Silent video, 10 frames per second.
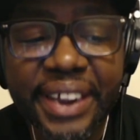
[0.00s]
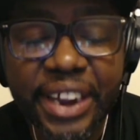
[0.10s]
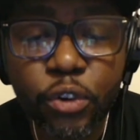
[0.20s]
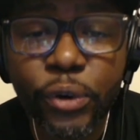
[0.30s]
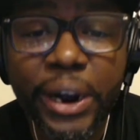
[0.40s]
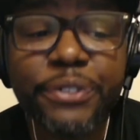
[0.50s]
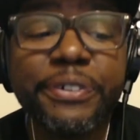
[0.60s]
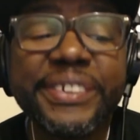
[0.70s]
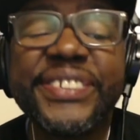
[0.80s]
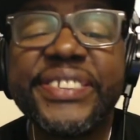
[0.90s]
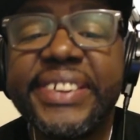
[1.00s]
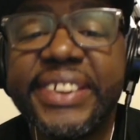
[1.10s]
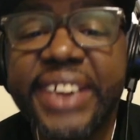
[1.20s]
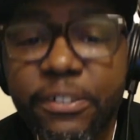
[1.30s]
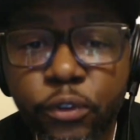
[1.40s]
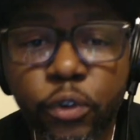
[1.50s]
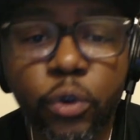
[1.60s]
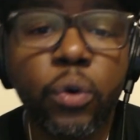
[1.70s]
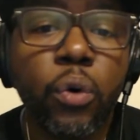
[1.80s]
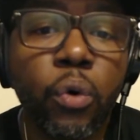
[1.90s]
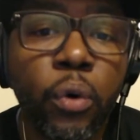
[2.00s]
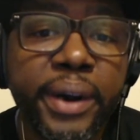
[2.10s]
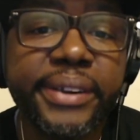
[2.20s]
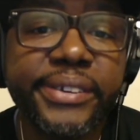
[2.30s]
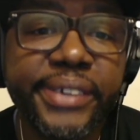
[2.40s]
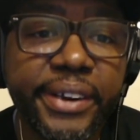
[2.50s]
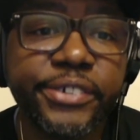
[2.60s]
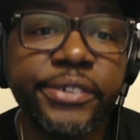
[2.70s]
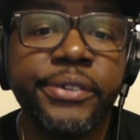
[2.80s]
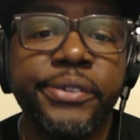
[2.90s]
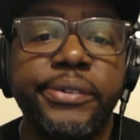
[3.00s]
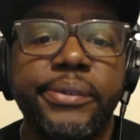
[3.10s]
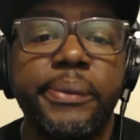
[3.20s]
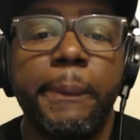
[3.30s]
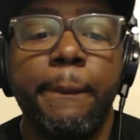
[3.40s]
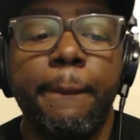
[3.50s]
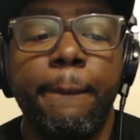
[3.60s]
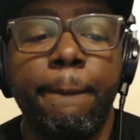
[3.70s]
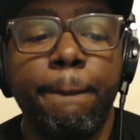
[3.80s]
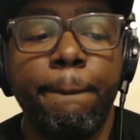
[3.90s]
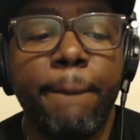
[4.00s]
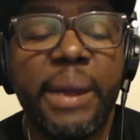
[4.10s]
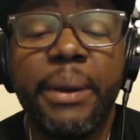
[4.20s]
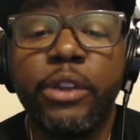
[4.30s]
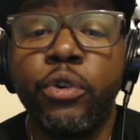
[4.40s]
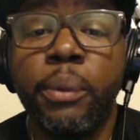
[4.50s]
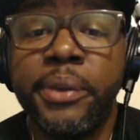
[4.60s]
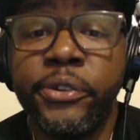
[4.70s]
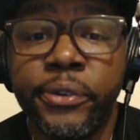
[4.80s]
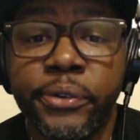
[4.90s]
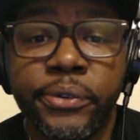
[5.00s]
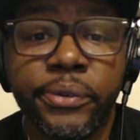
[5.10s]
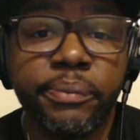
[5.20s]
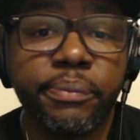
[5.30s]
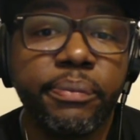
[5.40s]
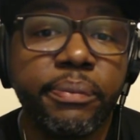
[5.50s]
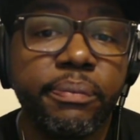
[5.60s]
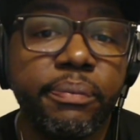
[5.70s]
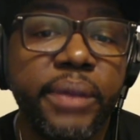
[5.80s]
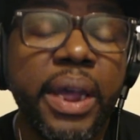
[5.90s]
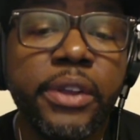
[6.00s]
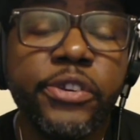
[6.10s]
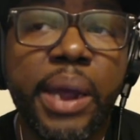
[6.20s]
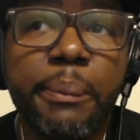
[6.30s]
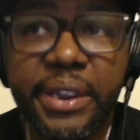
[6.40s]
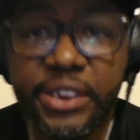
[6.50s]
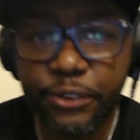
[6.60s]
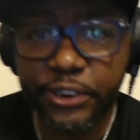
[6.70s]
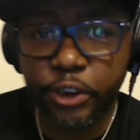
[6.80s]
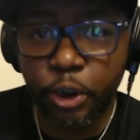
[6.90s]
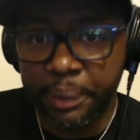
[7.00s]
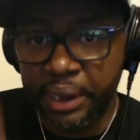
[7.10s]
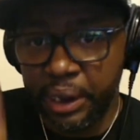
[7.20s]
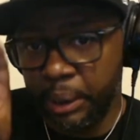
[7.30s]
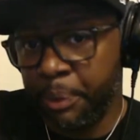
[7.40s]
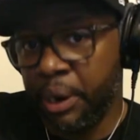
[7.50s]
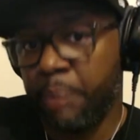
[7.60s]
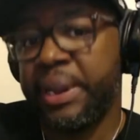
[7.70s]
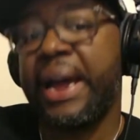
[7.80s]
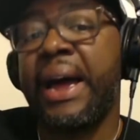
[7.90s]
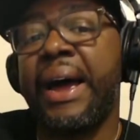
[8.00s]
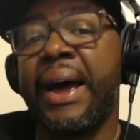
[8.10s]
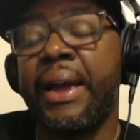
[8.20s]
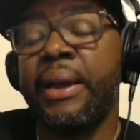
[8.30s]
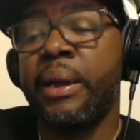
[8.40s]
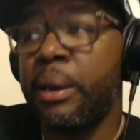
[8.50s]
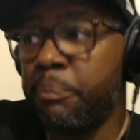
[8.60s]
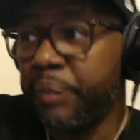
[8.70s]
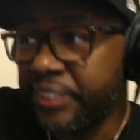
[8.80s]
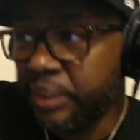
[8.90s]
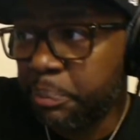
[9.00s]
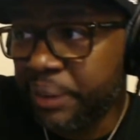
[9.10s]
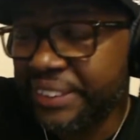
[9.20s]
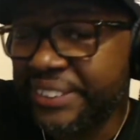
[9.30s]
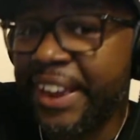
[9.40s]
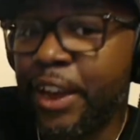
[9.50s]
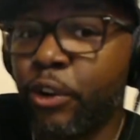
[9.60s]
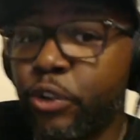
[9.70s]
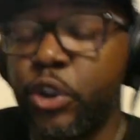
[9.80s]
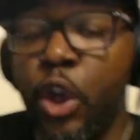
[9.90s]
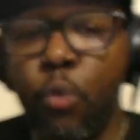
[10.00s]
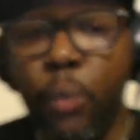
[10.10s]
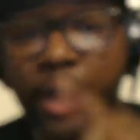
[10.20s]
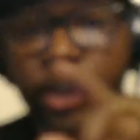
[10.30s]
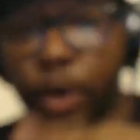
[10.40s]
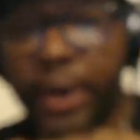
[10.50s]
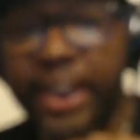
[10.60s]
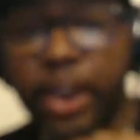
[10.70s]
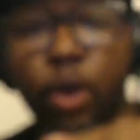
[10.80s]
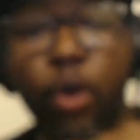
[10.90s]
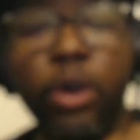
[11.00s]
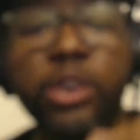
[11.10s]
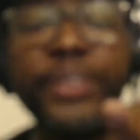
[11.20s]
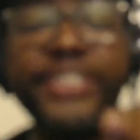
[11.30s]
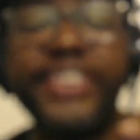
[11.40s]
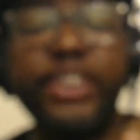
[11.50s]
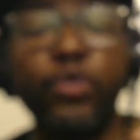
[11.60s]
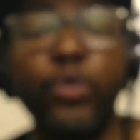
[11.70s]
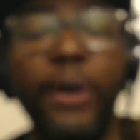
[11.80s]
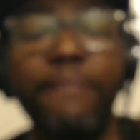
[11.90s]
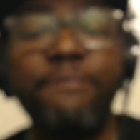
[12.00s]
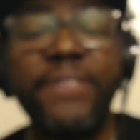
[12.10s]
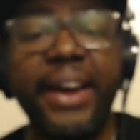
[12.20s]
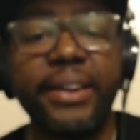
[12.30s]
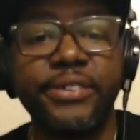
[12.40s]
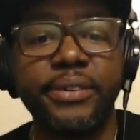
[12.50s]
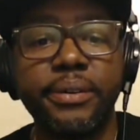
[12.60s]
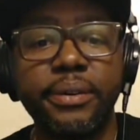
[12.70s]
inquiries from several organizations about doing business. So that means he would still be in the public eye, but someplace else, while you're getting all the residual effect,